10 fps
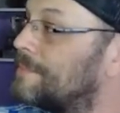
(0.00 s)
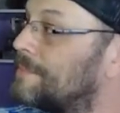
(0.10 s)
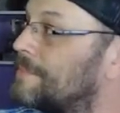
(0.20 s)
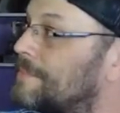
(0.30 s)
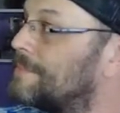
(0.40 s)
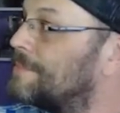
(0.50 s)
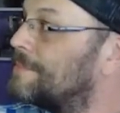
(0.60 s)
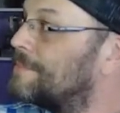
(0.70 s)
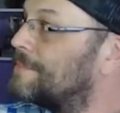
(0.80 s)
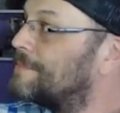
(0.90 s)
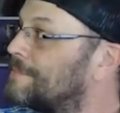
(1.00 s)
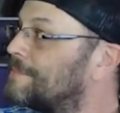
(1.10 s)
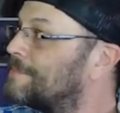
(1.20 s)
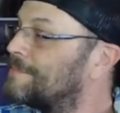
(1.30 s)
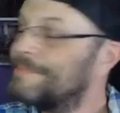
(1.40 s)

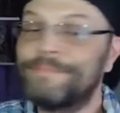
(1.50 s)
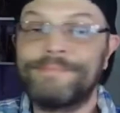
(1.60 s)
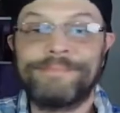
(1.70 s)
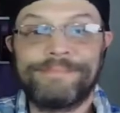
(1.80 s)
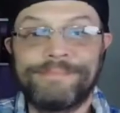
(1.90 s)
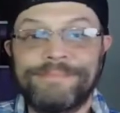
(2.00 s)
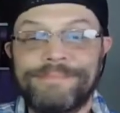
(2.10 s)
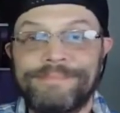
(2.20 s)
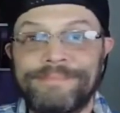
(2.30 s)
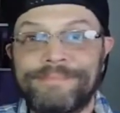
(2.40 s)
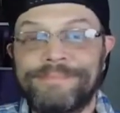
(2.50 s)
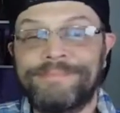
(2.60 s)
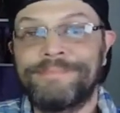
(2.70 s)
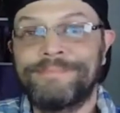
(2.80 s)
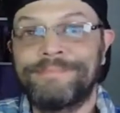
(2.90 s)

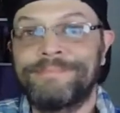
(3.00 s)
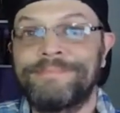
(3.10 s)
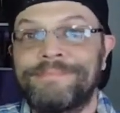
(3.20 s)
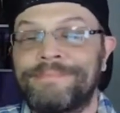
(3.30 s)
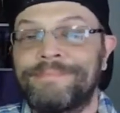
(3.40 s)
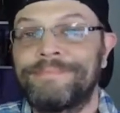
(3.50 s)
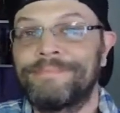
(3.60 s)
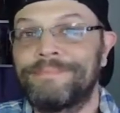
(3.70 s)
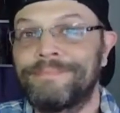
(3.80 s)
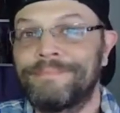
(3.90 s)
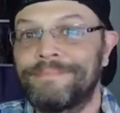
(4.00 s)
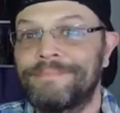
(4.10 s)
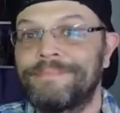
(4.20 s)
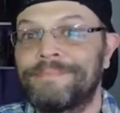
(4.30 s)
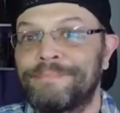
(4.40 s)

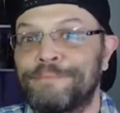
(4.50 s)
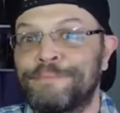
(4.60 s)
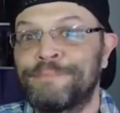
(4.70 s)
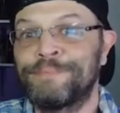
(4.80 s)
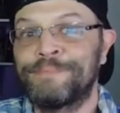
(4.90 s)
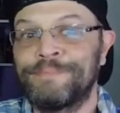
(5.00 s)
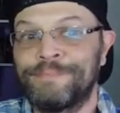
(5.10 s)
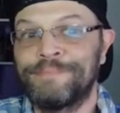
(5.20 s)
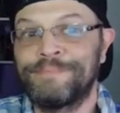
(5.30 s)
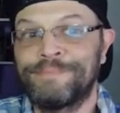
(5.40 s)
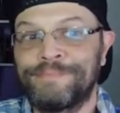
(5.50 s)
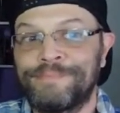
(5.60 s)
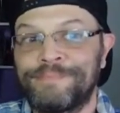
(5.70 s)
The person shown says nothing.